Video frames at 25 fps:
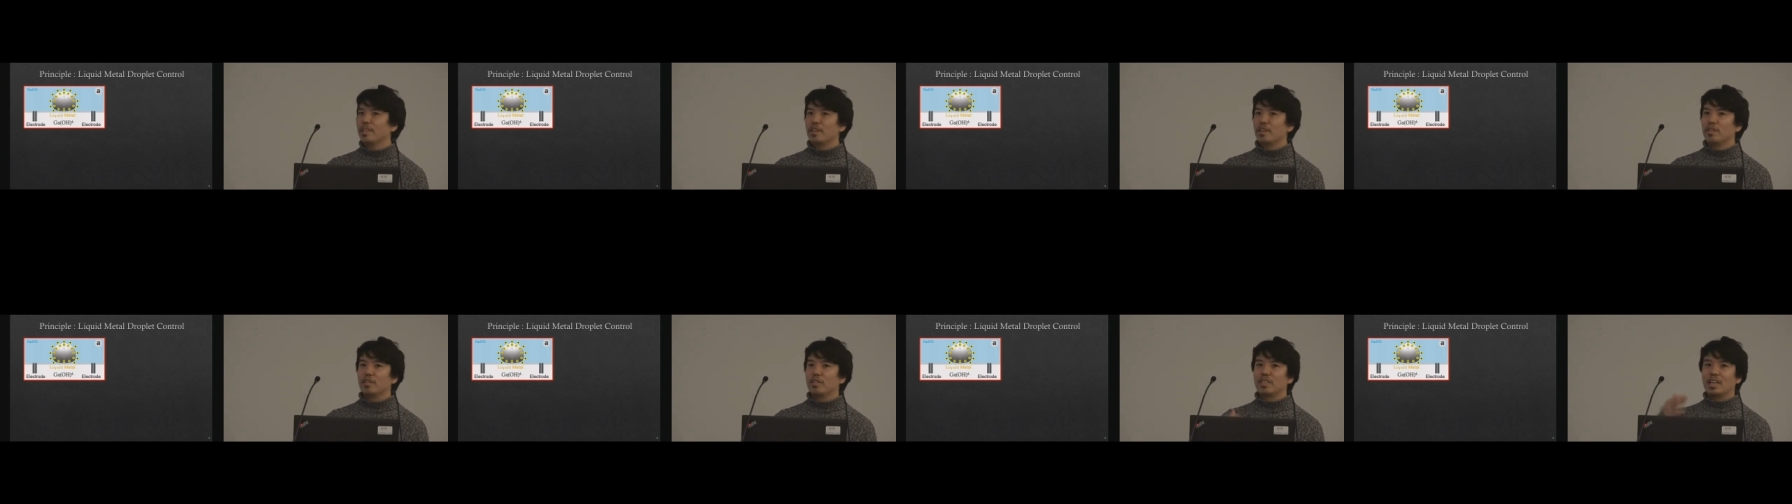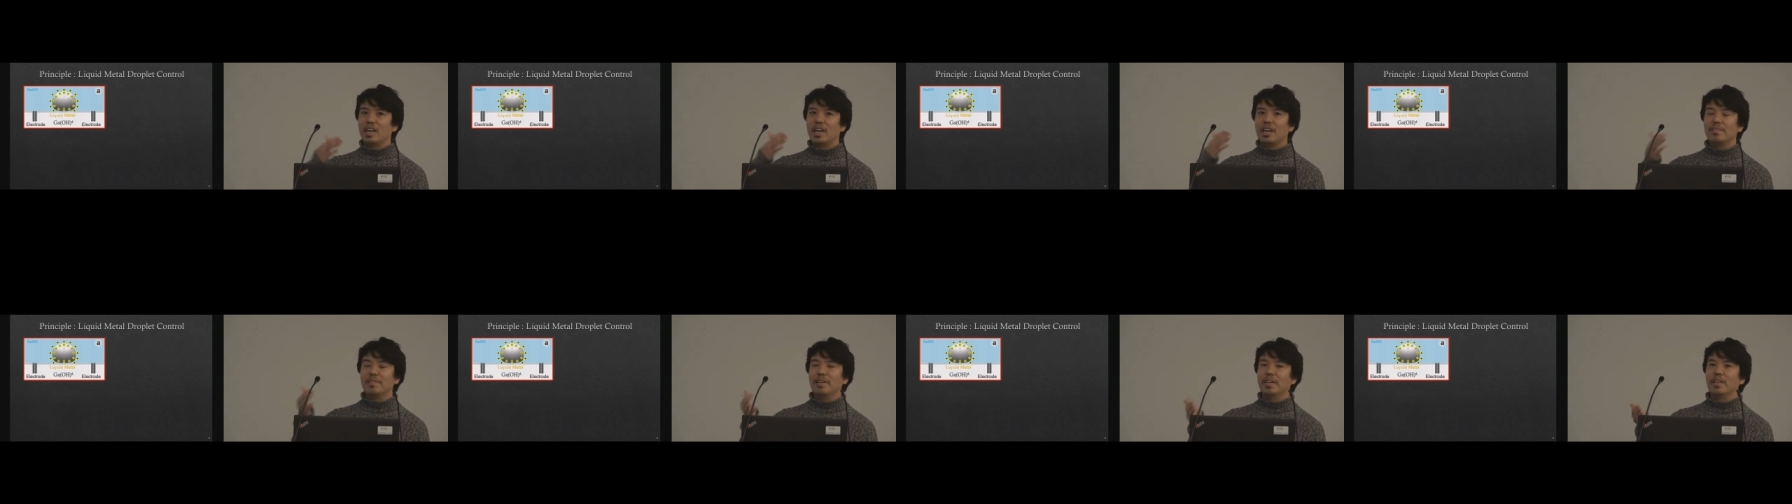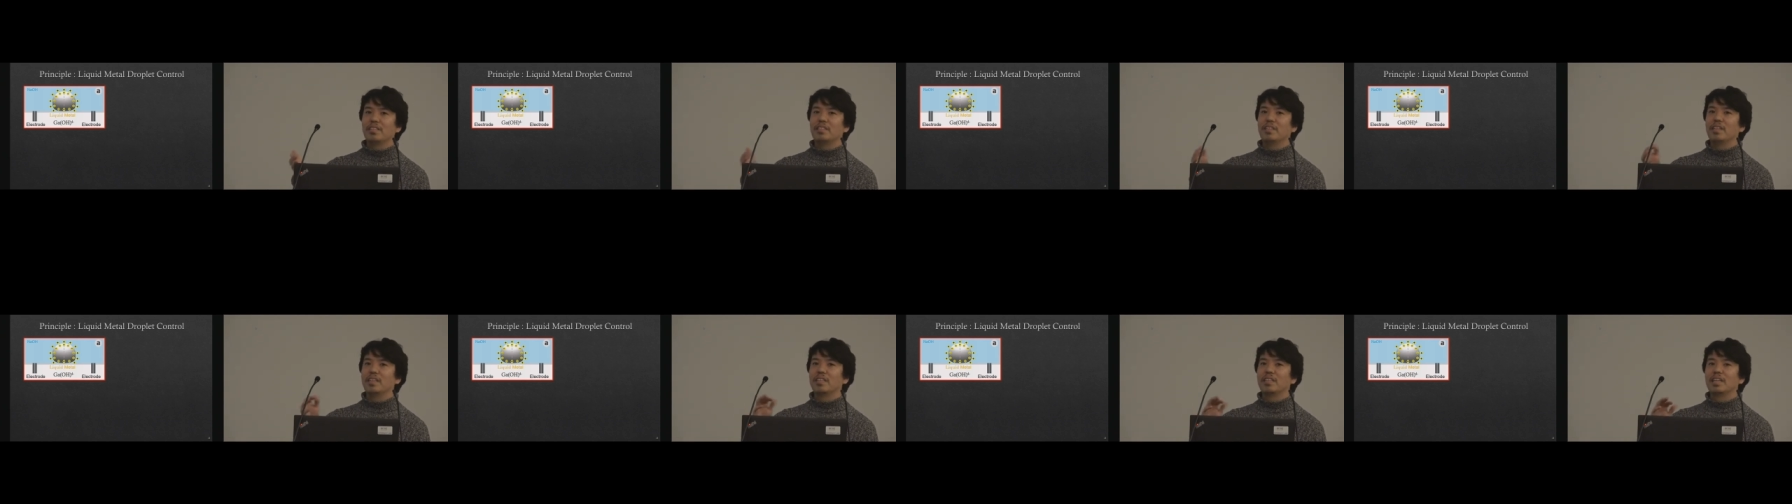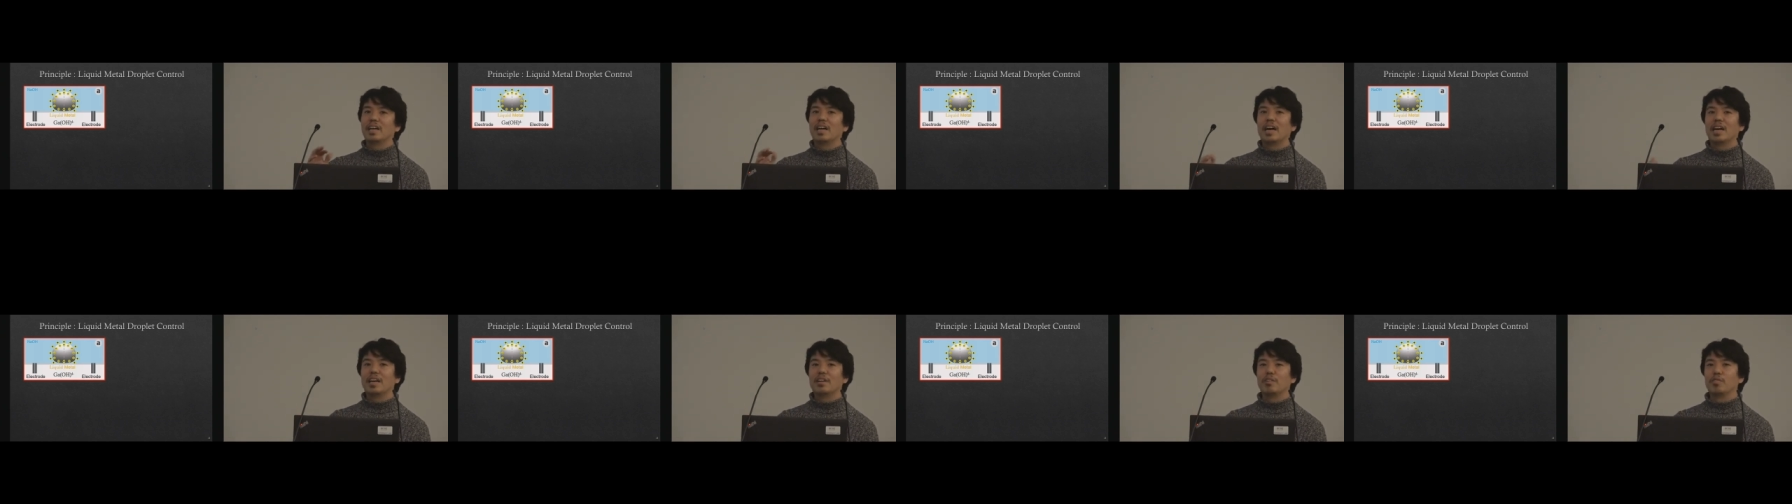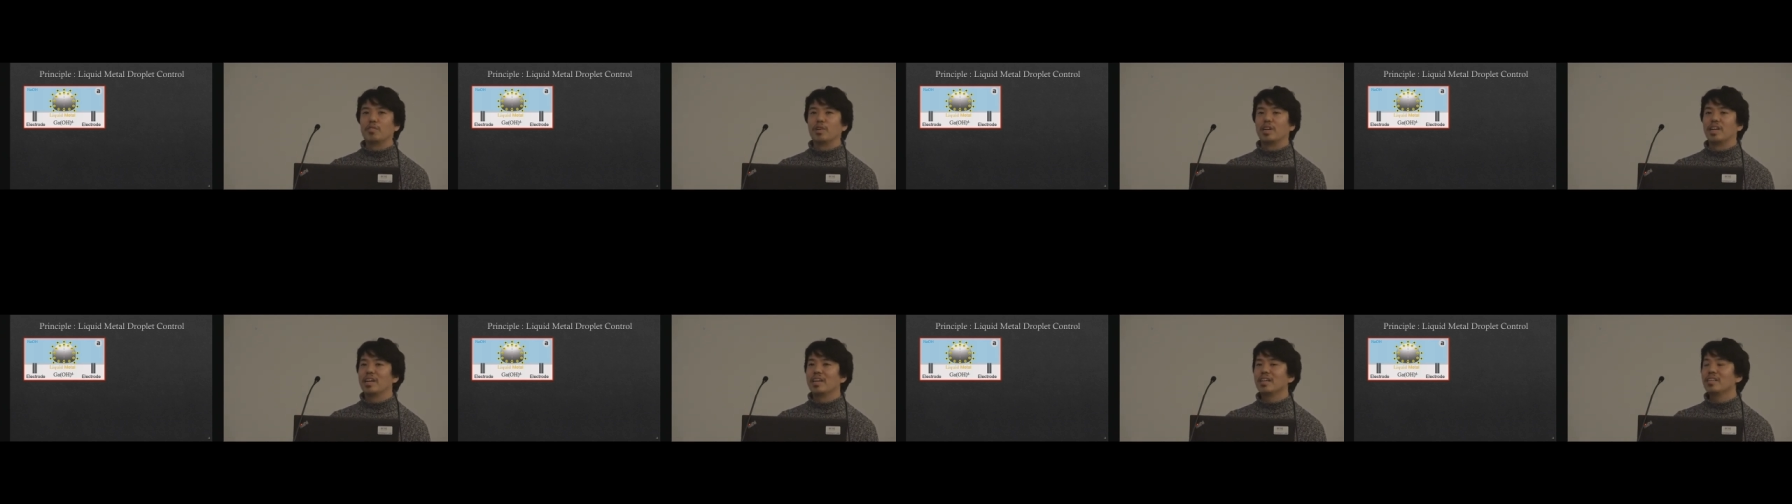metal surface is
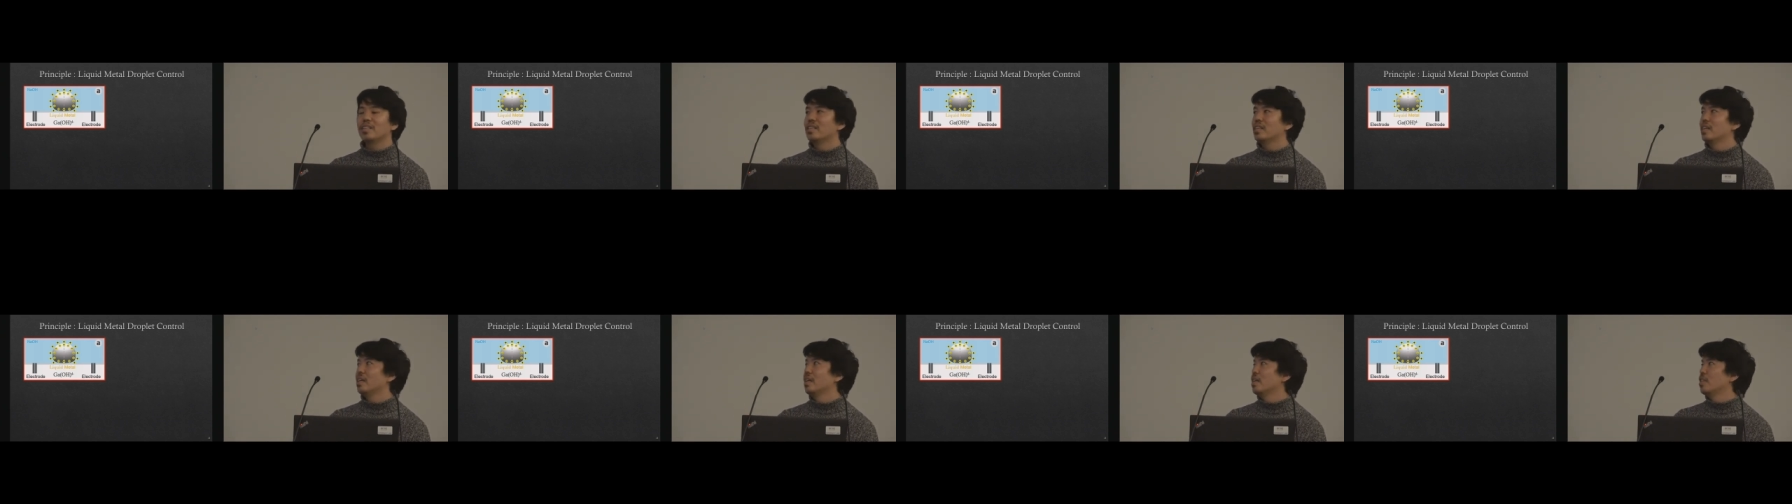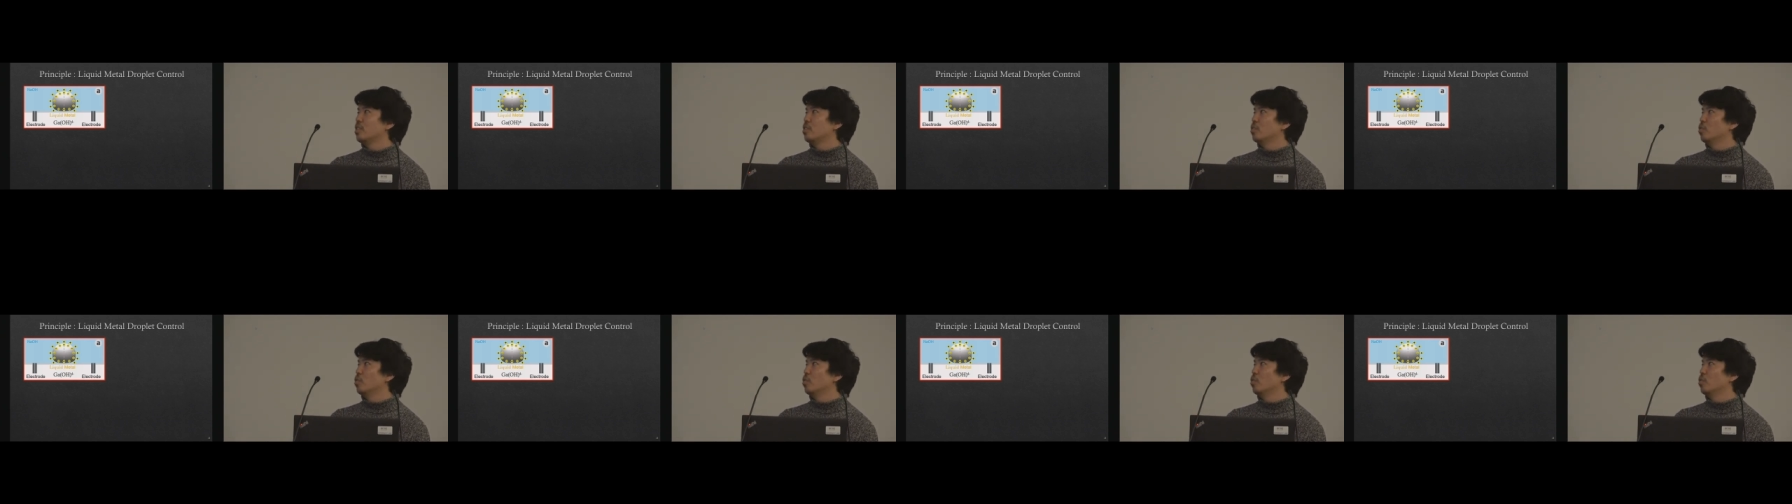ionized.